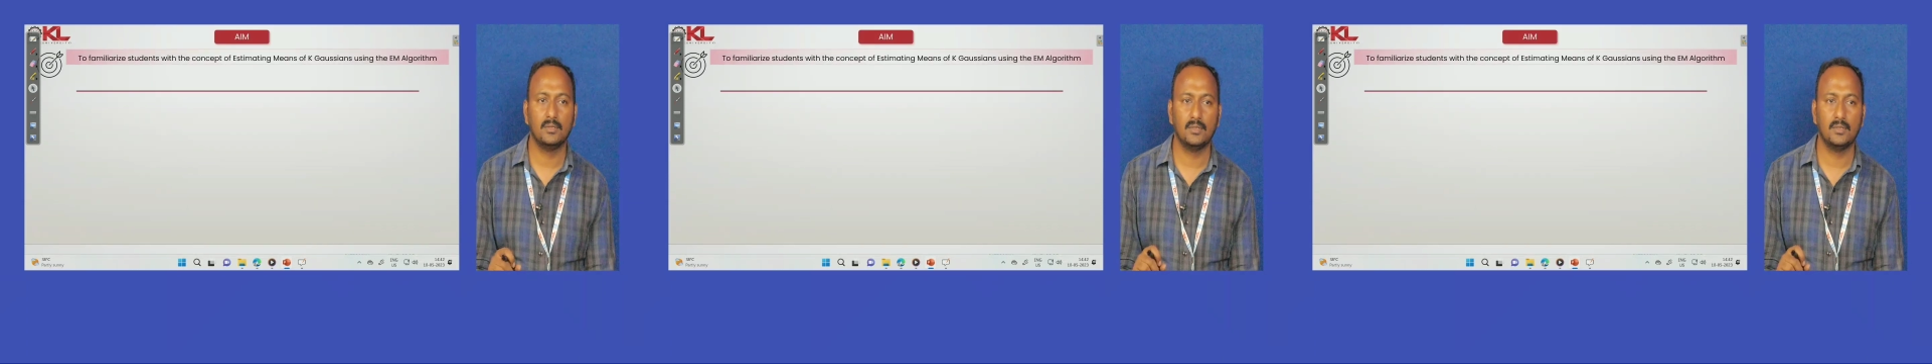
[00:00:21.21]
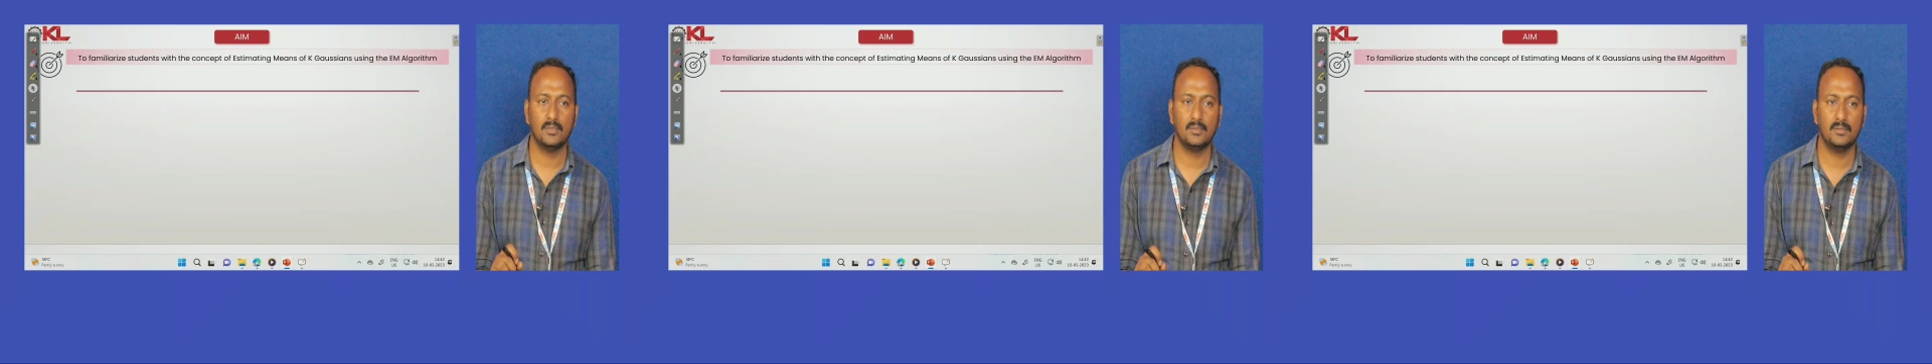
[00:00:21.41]

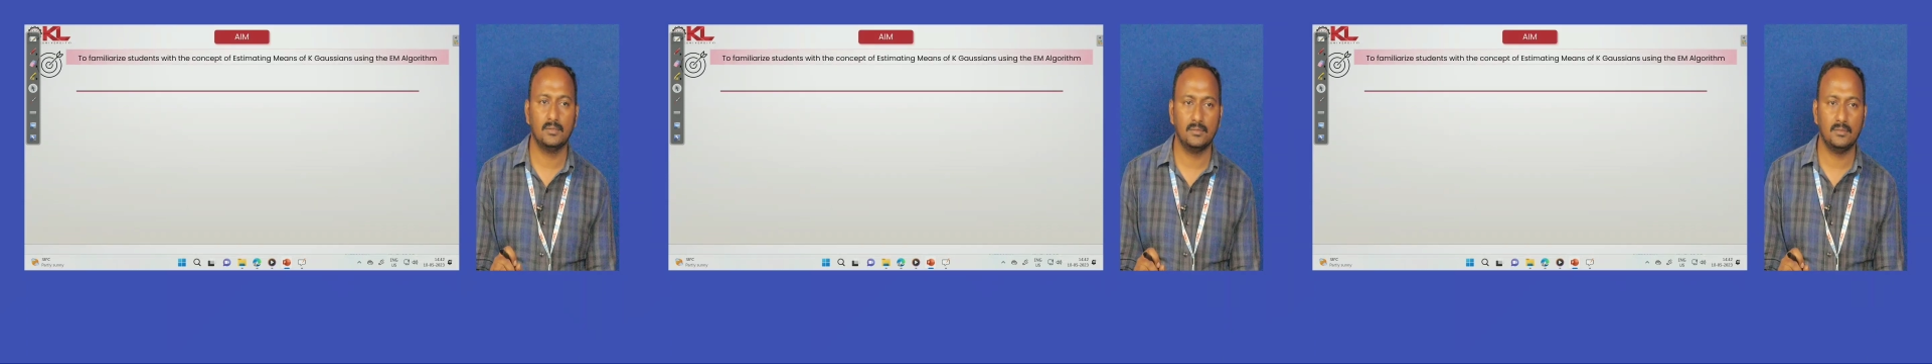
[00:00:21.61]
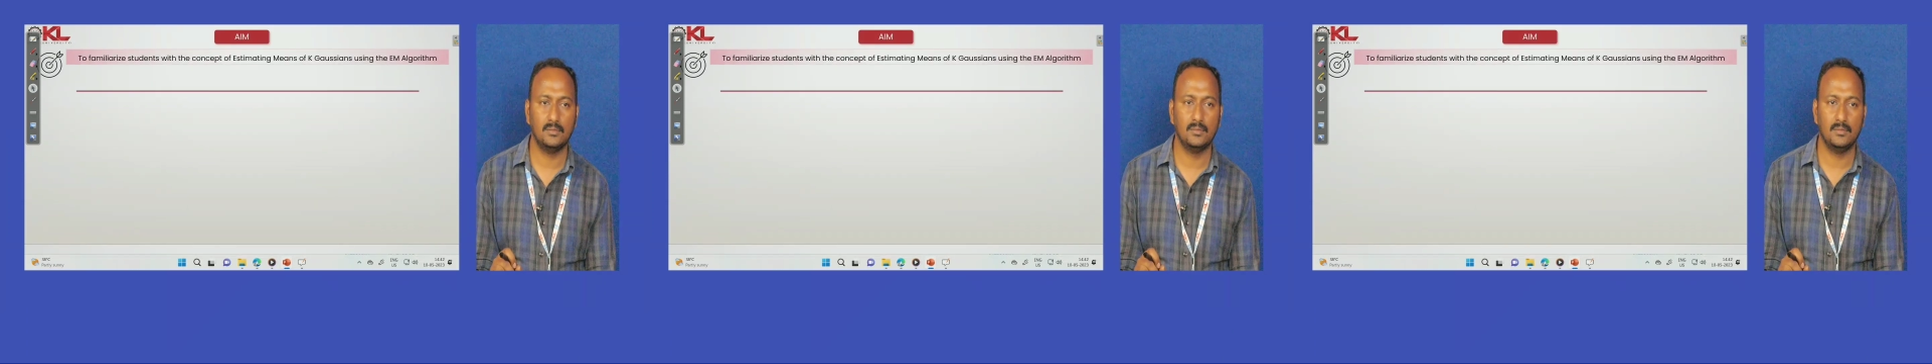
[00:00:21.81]

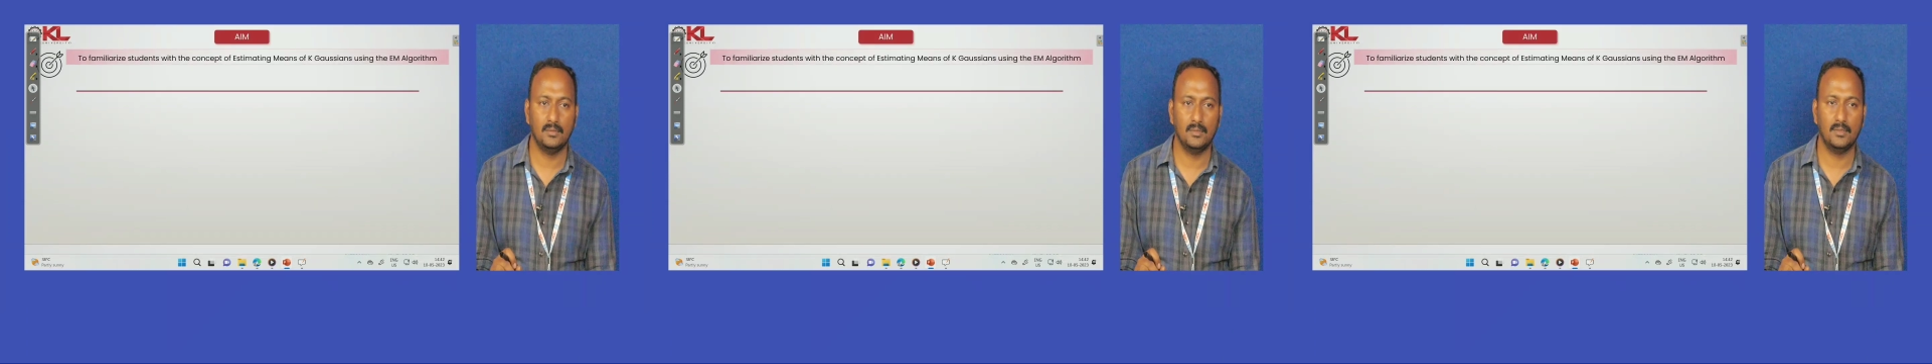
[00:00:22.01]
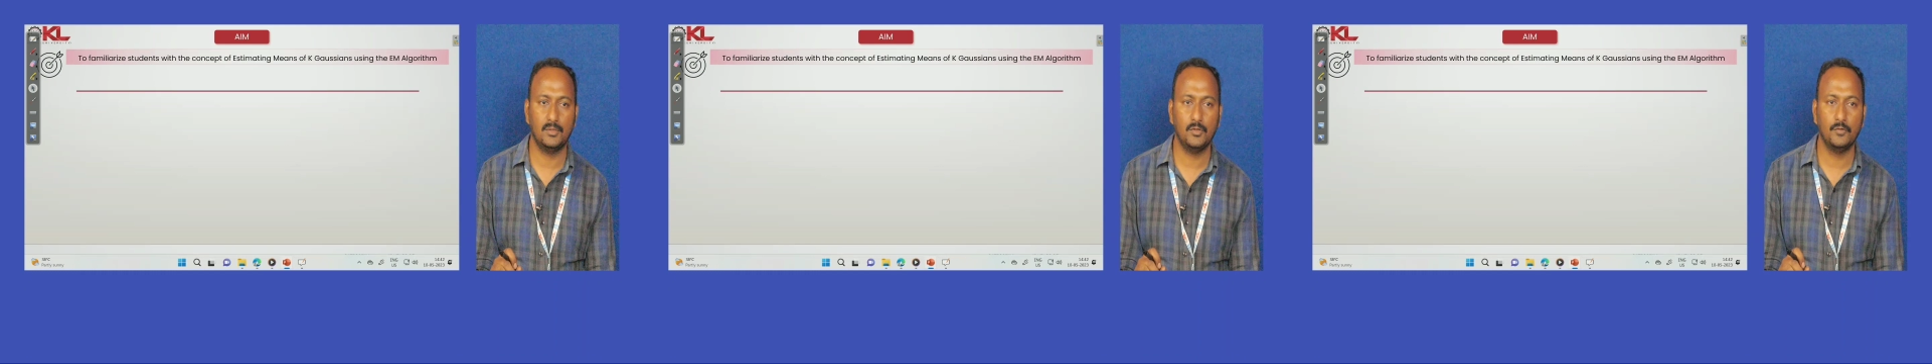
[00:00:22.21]

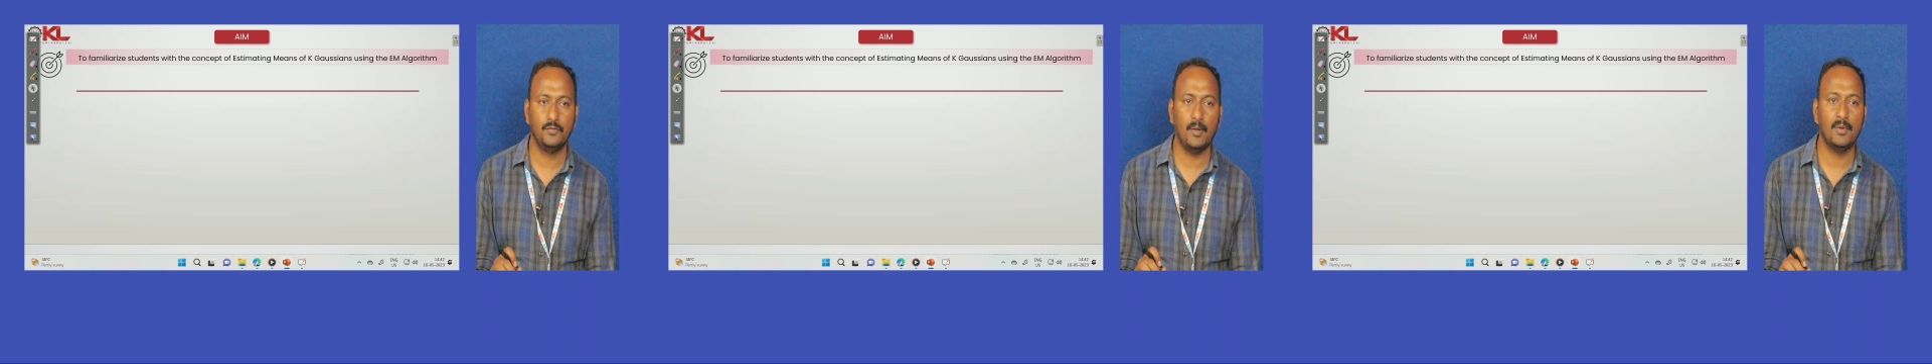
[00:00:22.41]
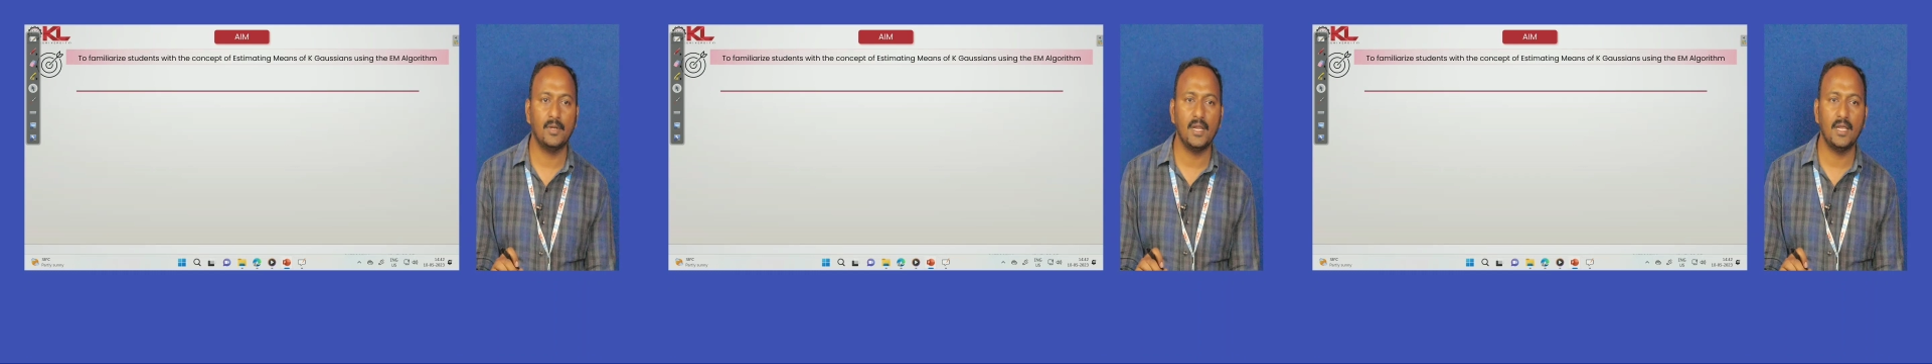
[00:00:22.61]
to
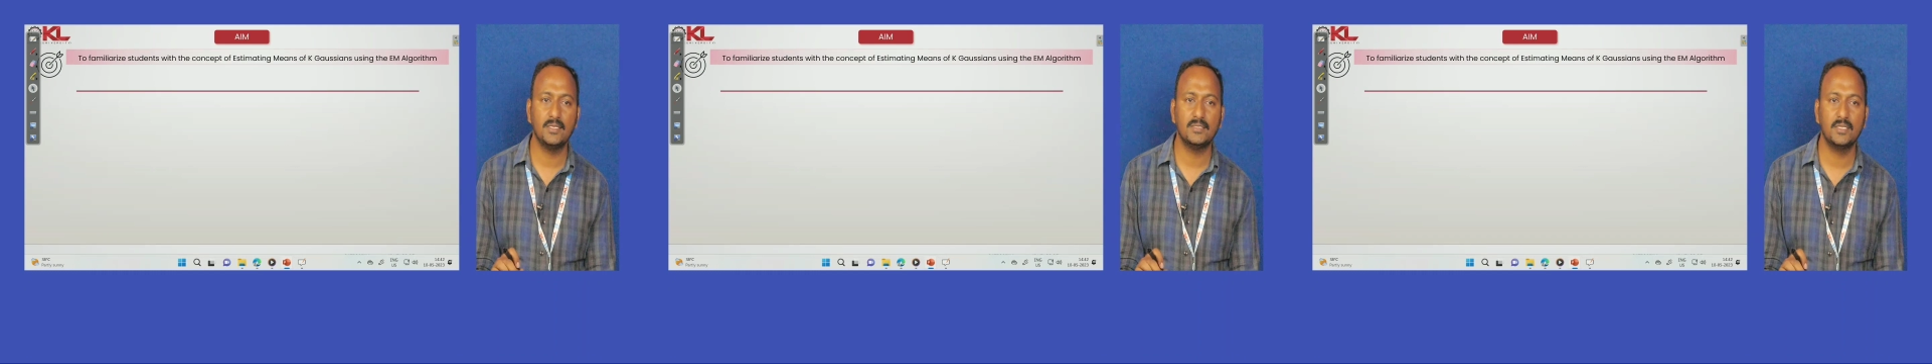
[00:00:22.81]
familiarize